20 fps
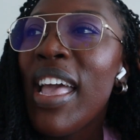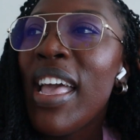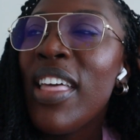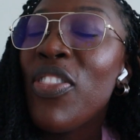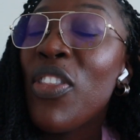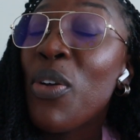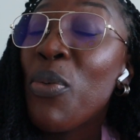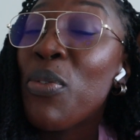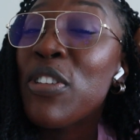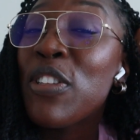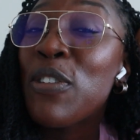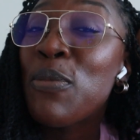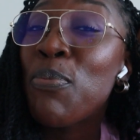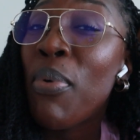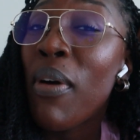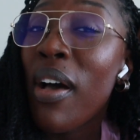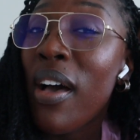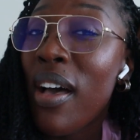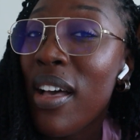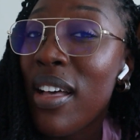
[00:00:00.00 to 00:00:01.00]
And the
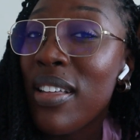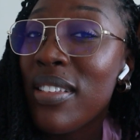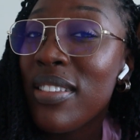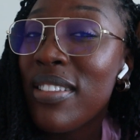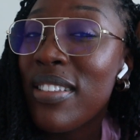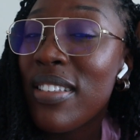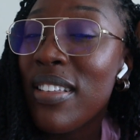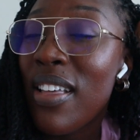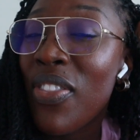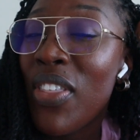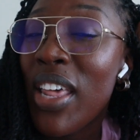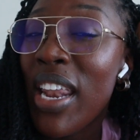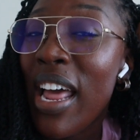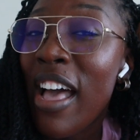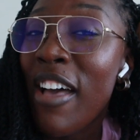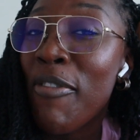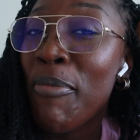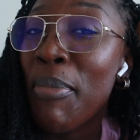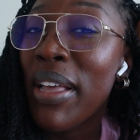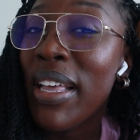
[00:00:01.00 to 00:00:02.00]
response that
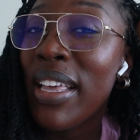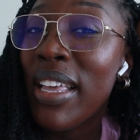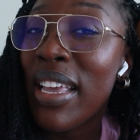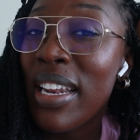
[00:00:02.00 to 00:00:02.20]
I've been